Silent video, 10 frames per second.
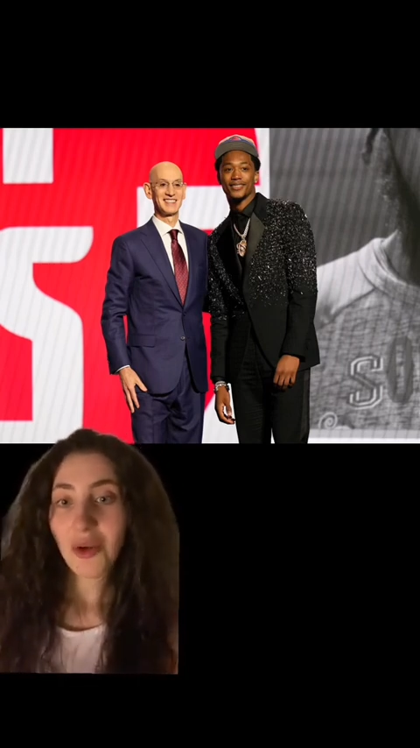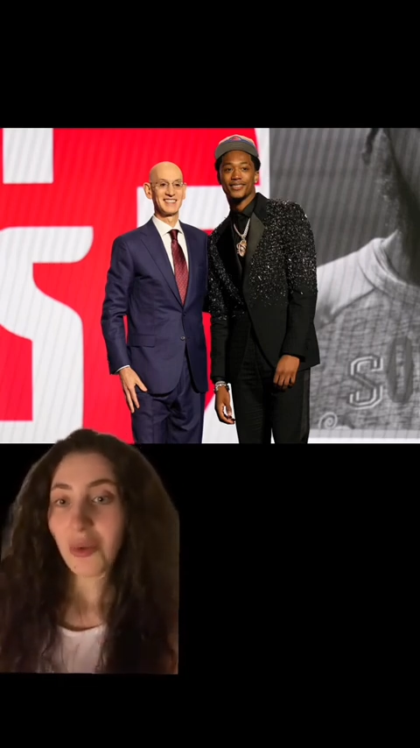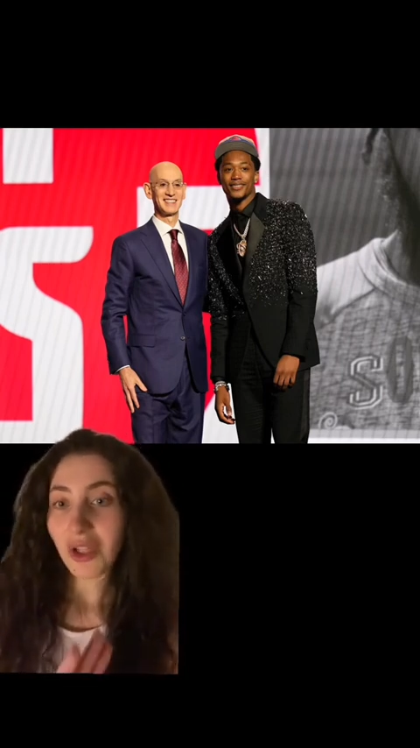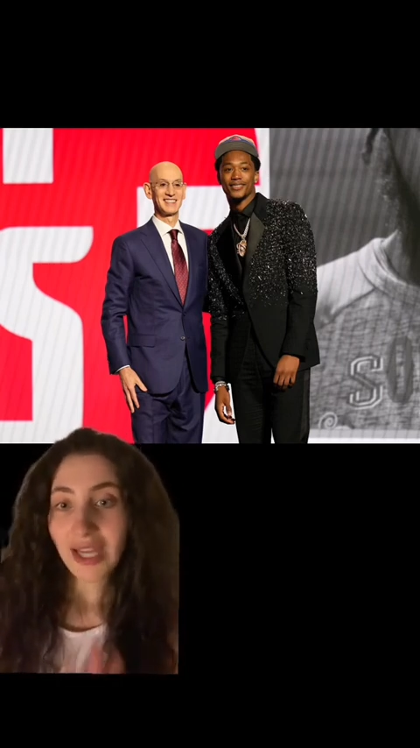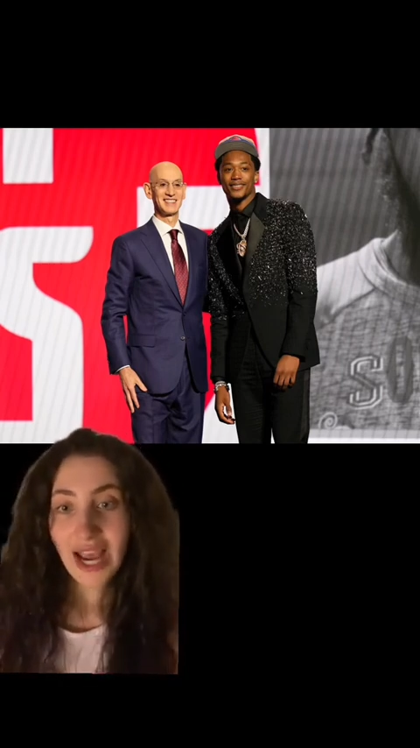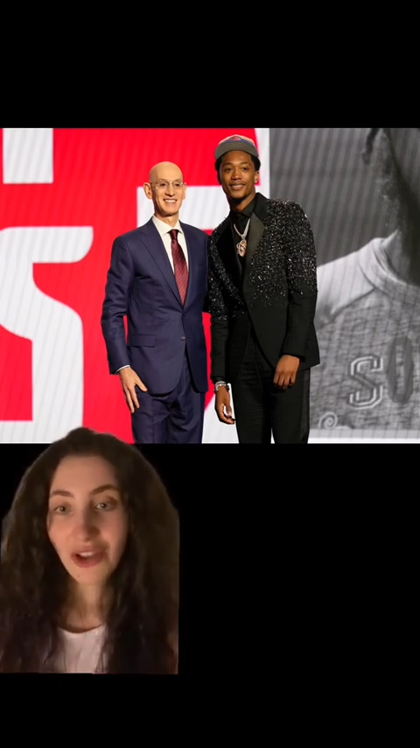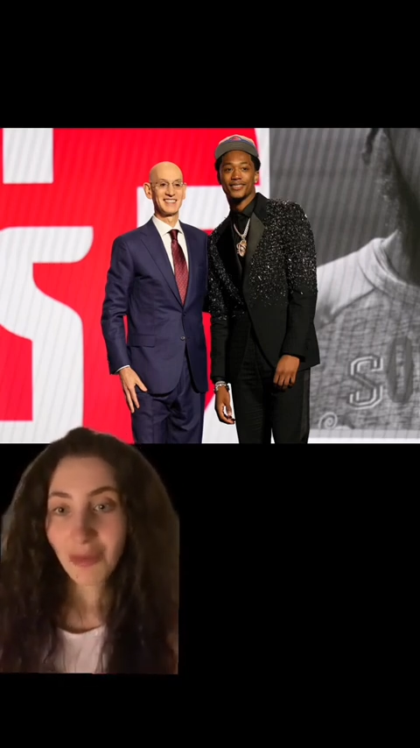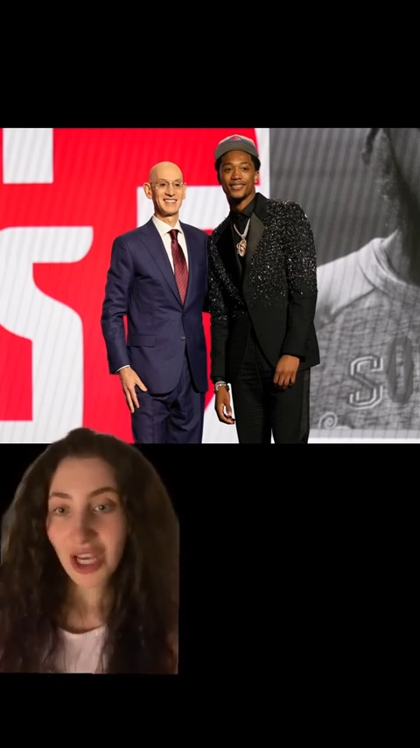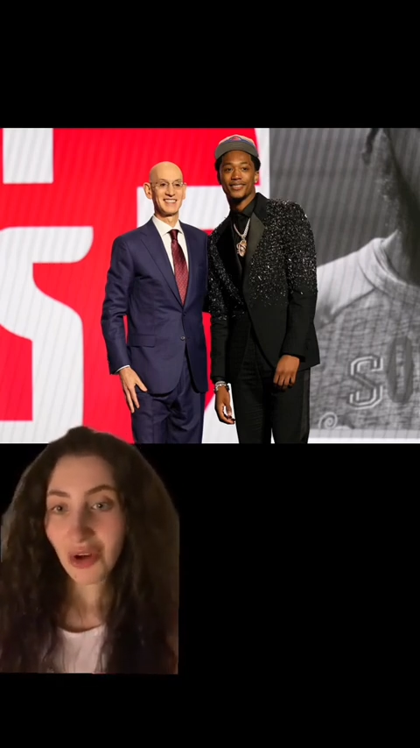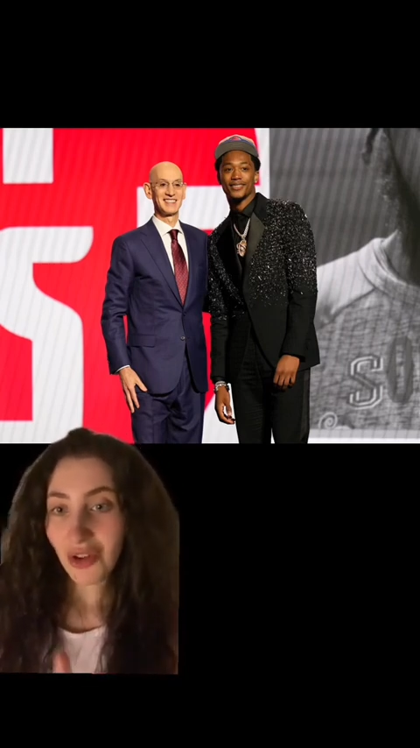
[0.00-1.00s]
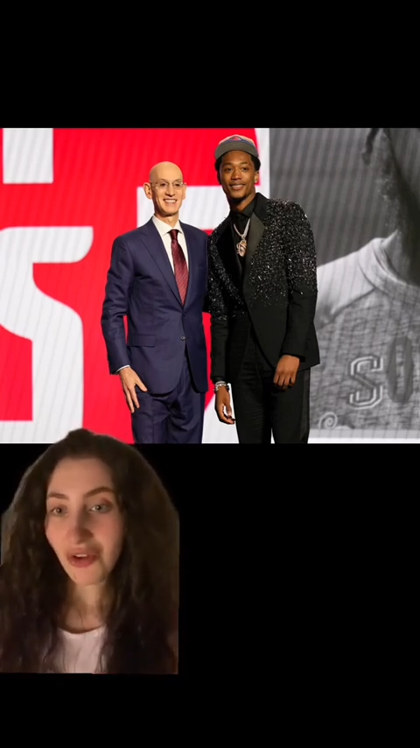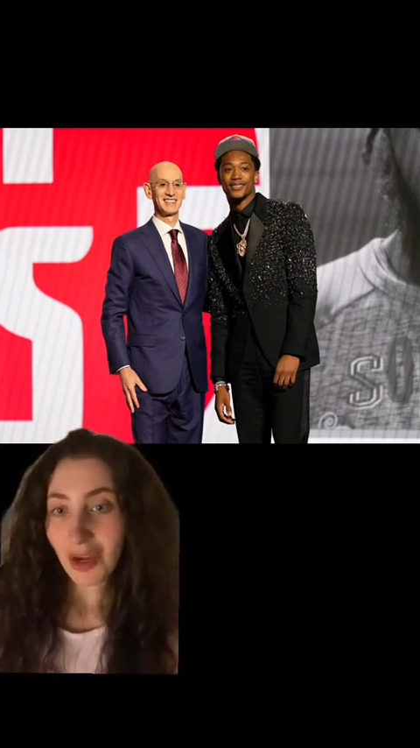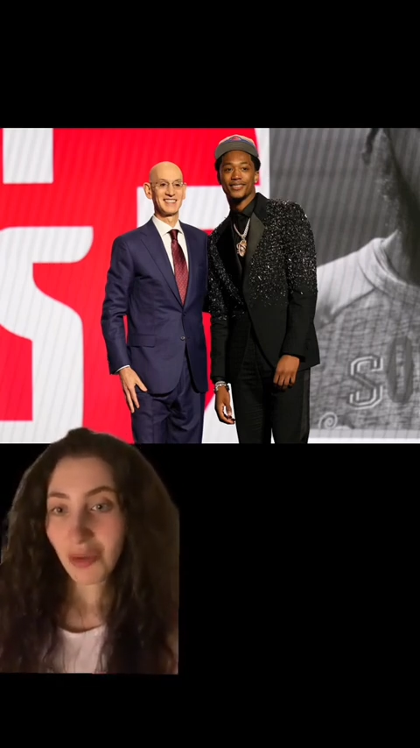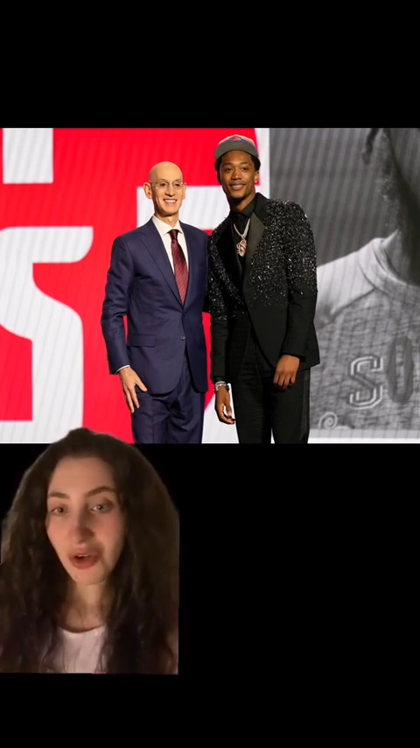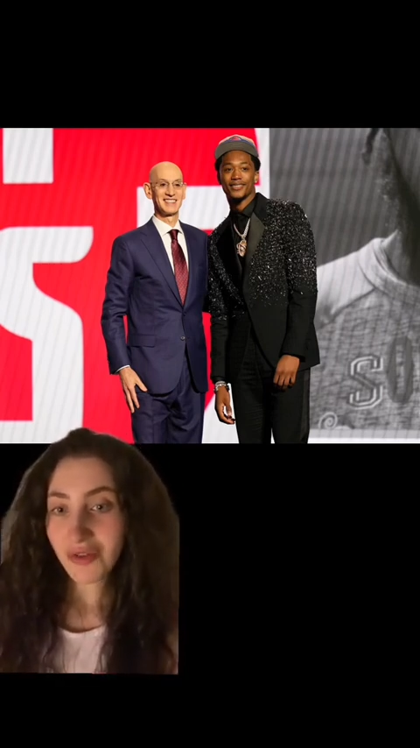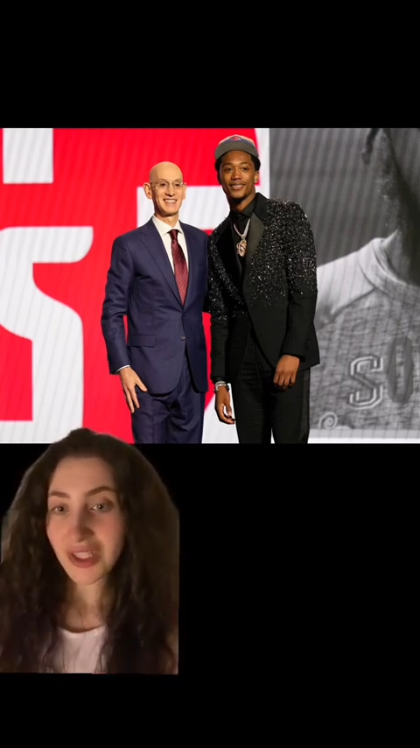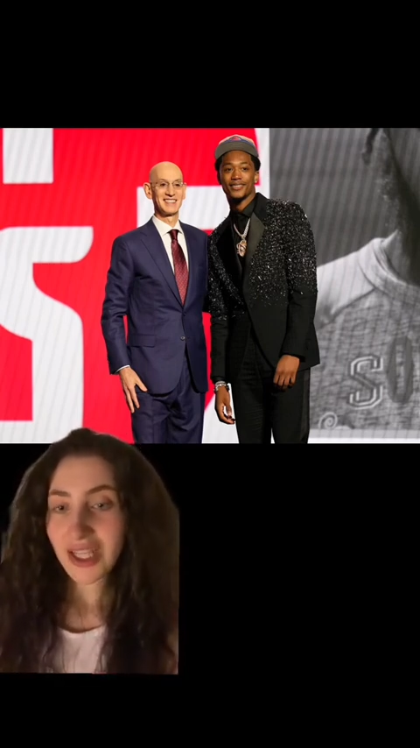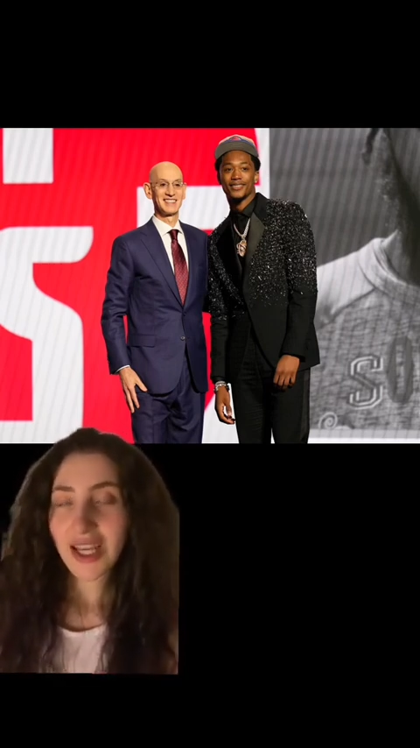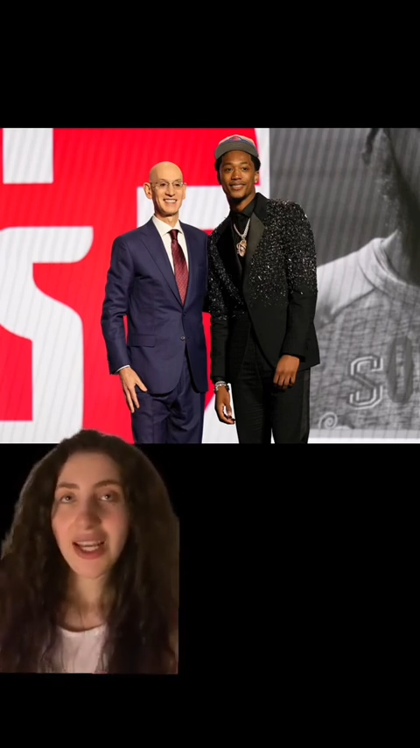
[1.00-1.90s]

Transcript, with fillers: Well, now they're making all the right moves,